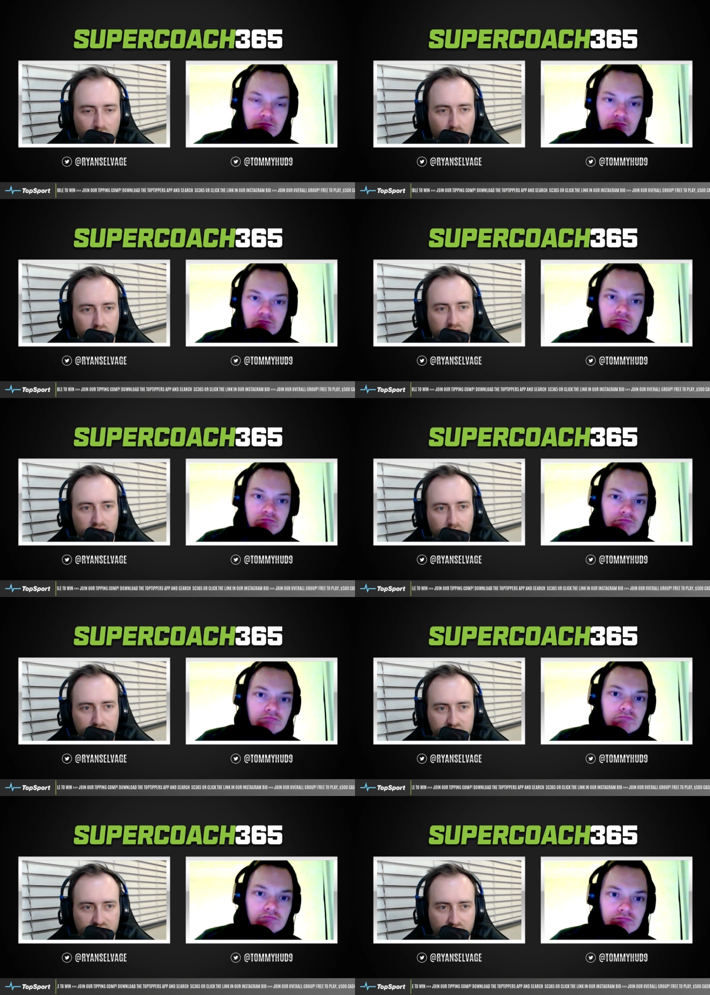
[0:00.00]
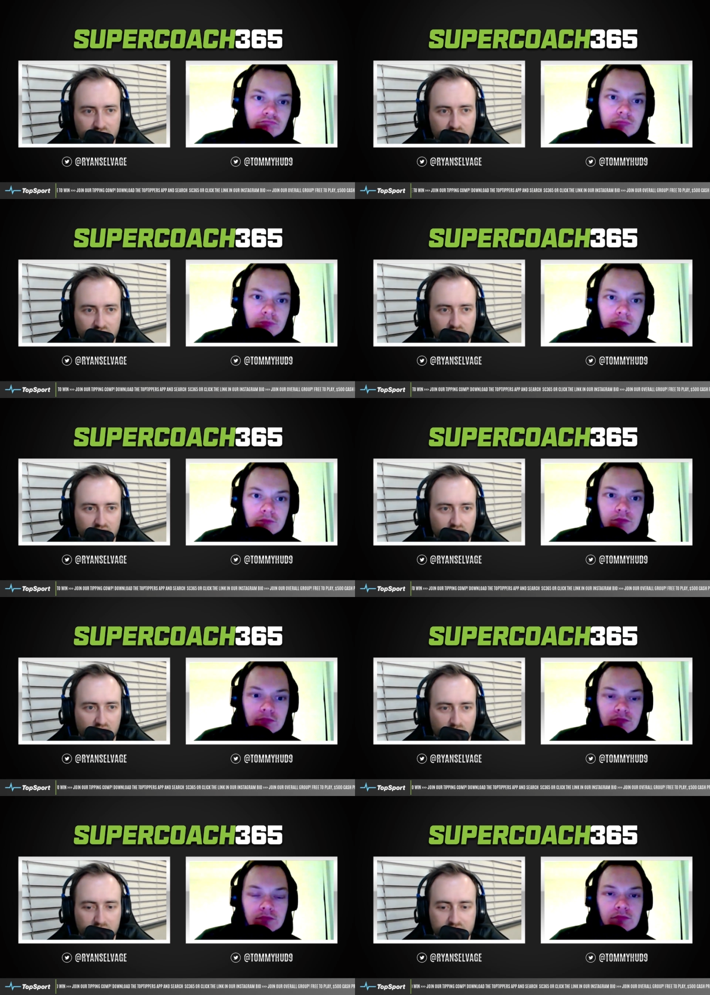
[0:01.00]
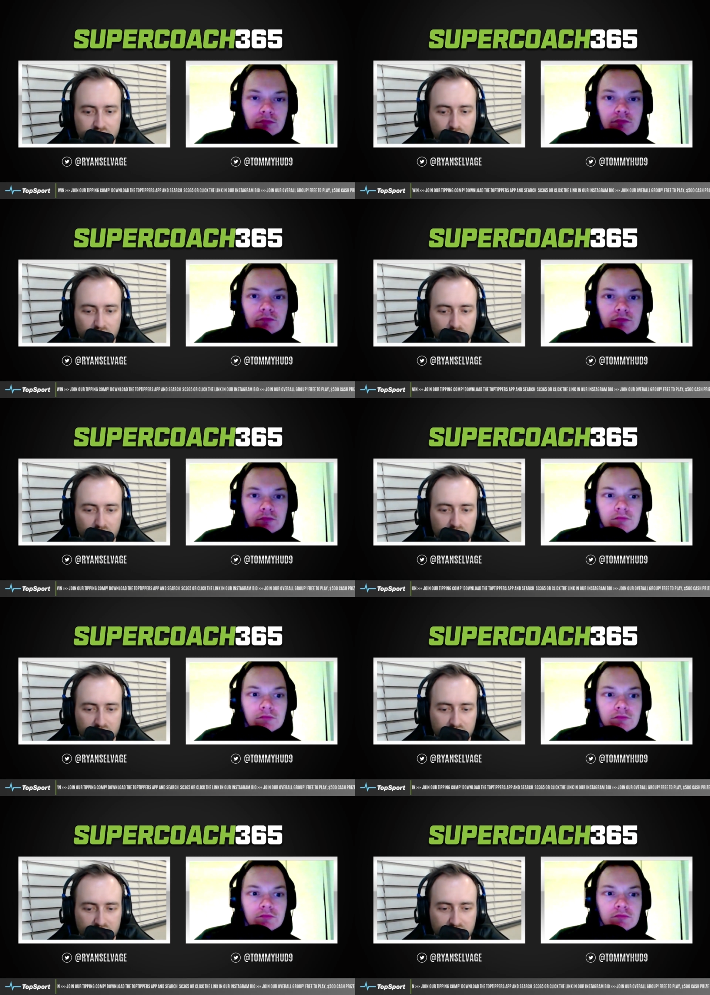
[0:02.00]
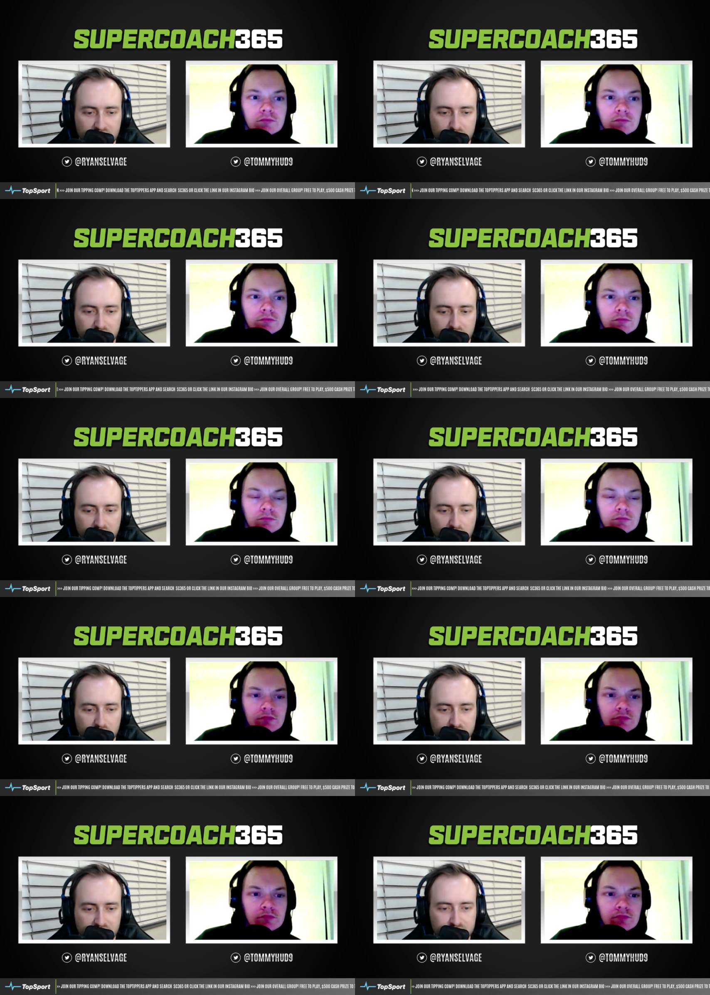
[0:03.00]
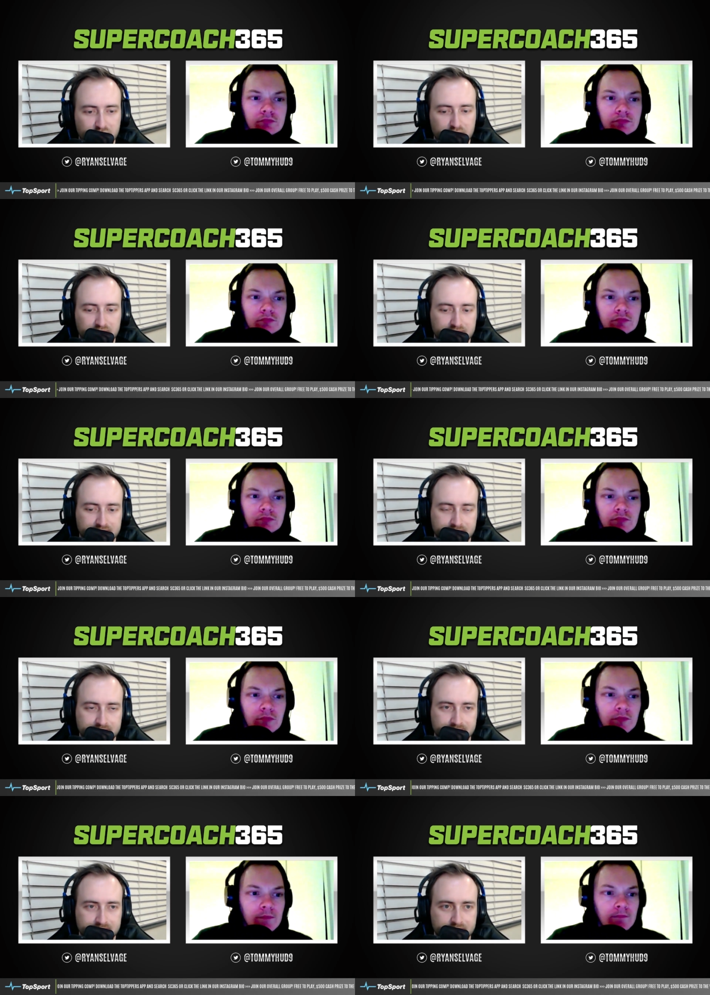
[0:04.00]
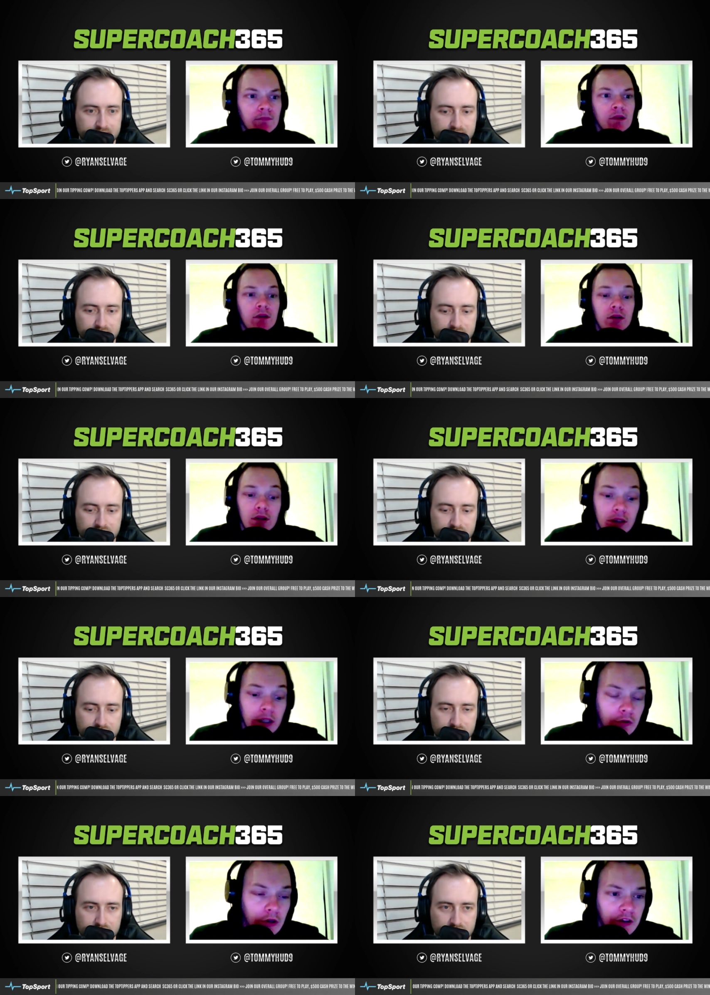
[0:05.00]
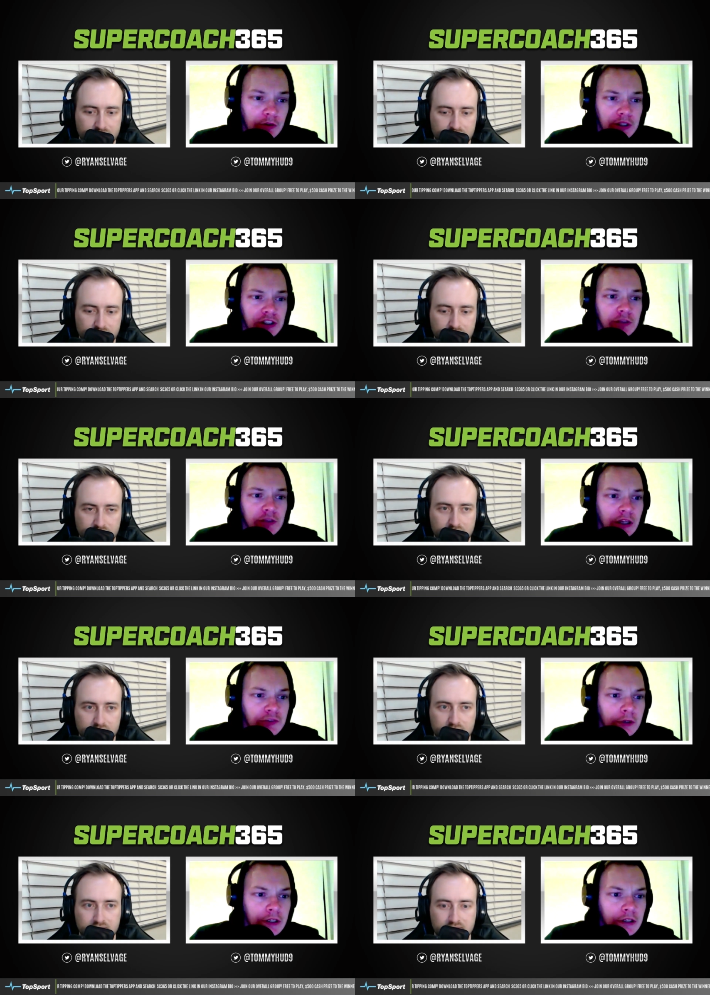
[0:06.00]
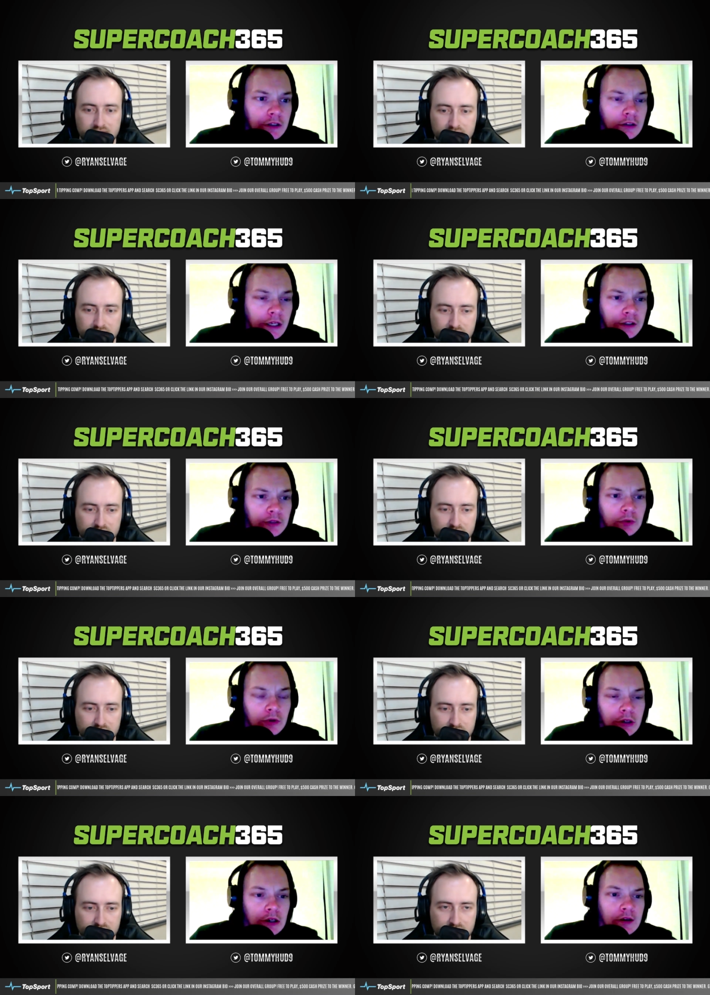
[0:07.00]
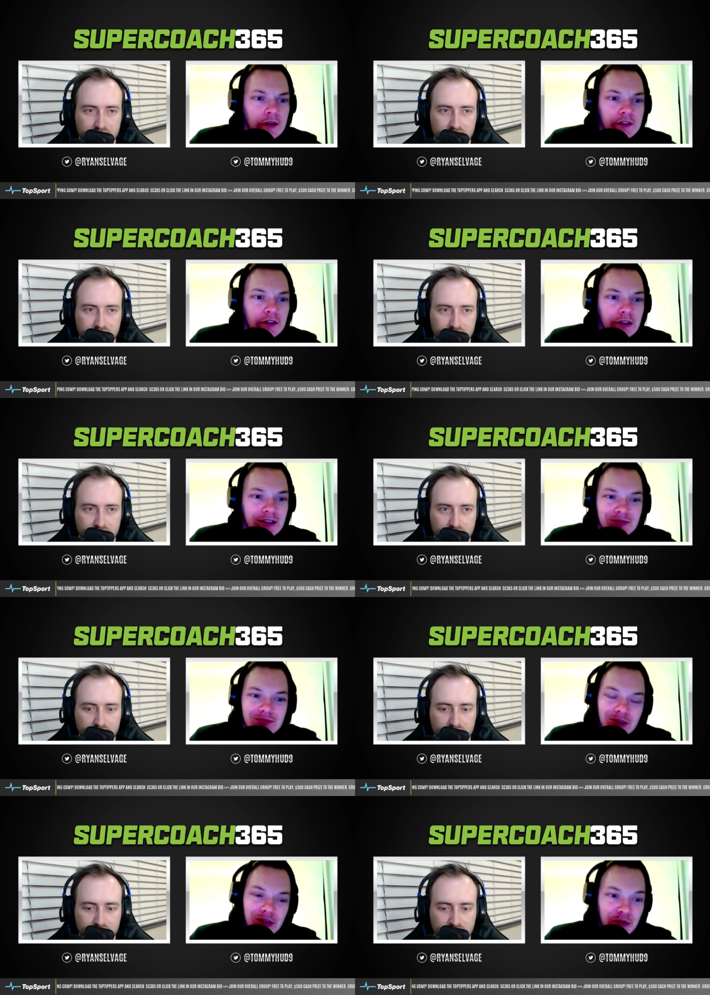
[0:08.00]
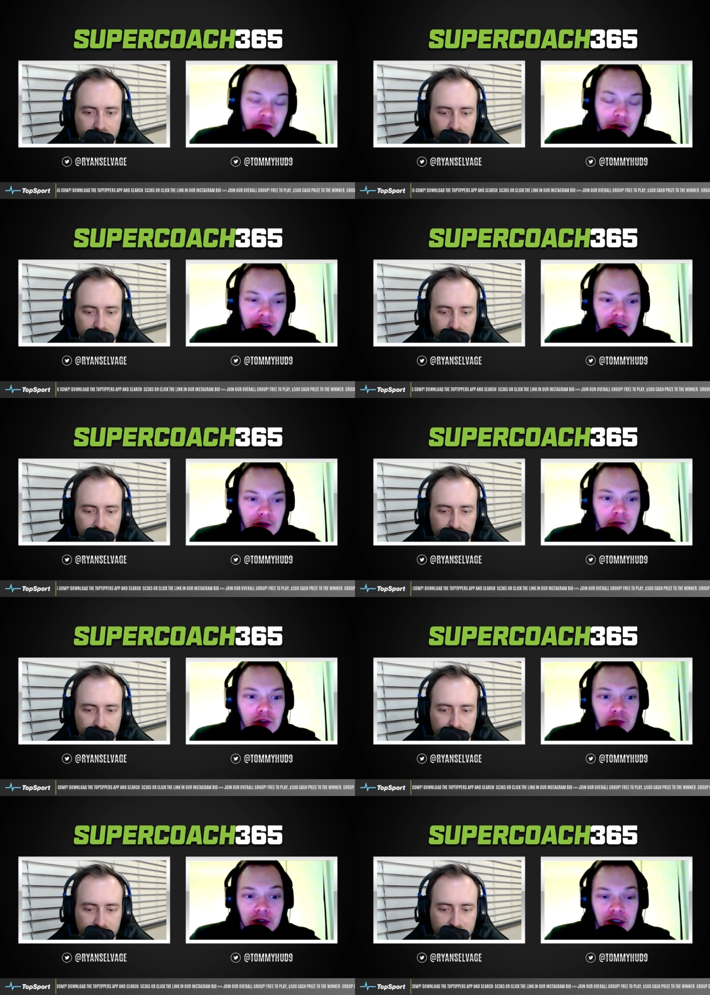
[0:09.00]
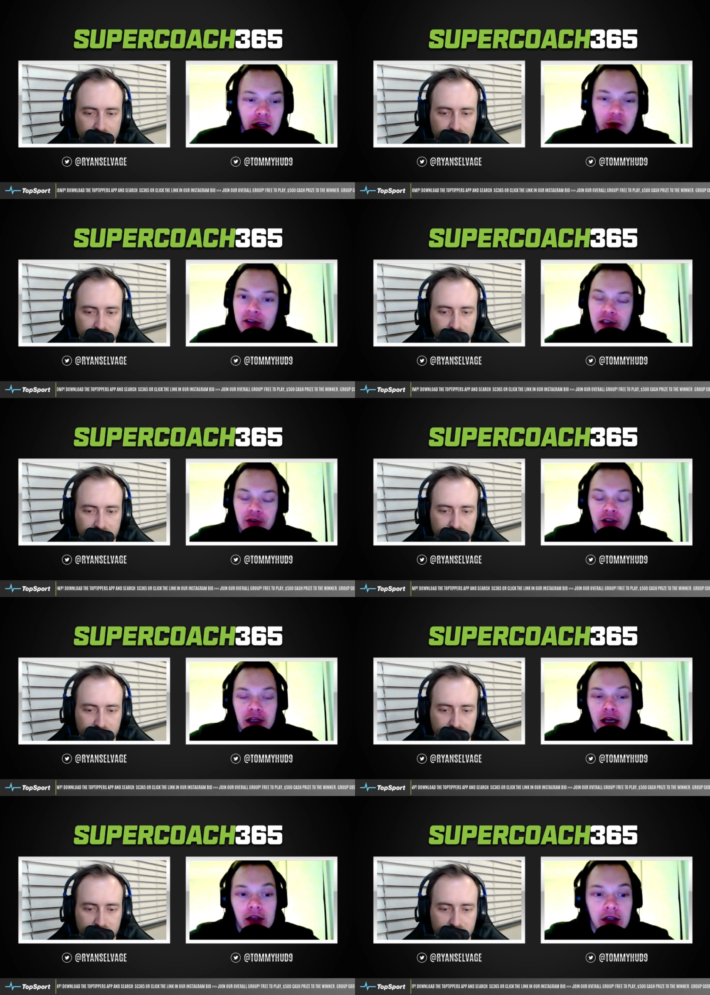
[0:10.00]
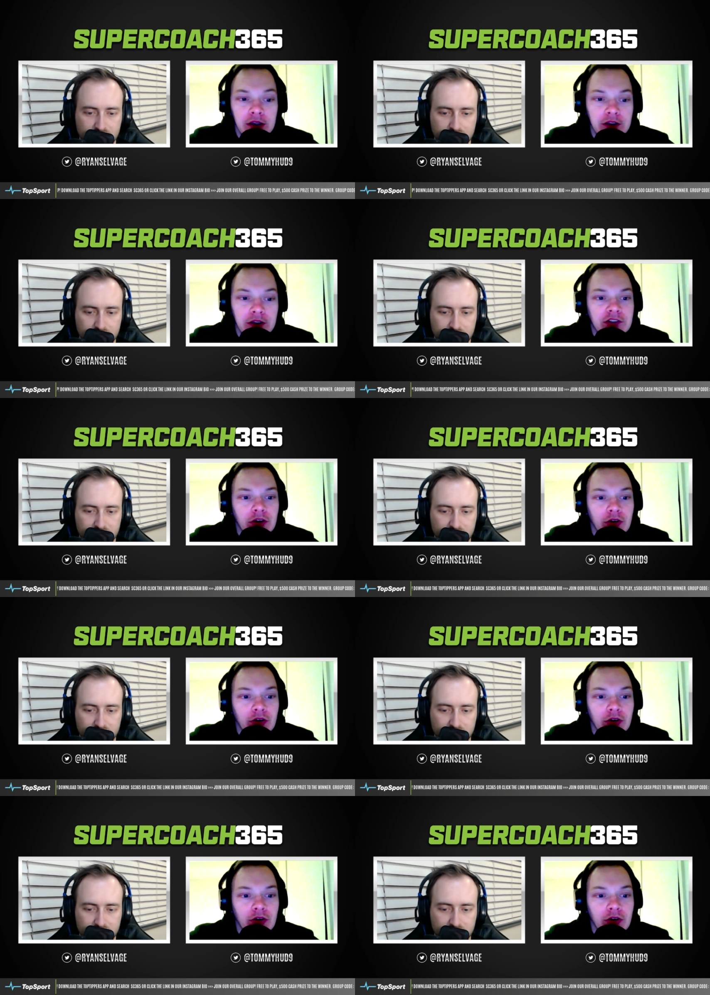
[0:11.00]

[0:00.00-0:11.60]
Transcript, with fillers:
Speaker 1: pod at number seven, uh, being scoring well and, and, kicking plenty of goals as well?
Speaker 2: Yeah, well, I think I mentioned him last week, late in the podcast. Like, well, it was very left field, but now with Cleary out, it does